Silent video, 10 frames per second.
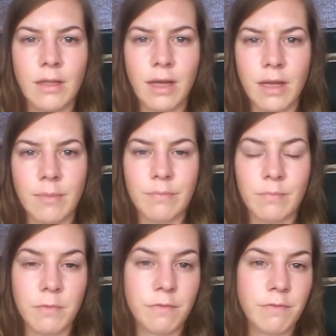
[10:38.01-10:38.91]

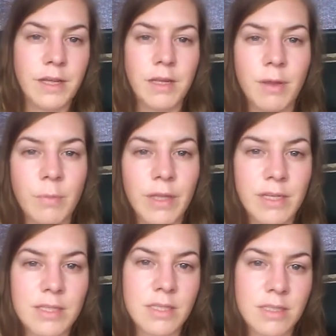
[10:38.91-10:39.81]
finding my
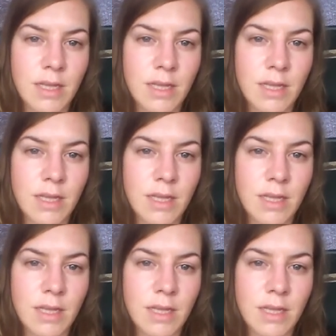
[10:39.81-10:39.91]
weaknesses.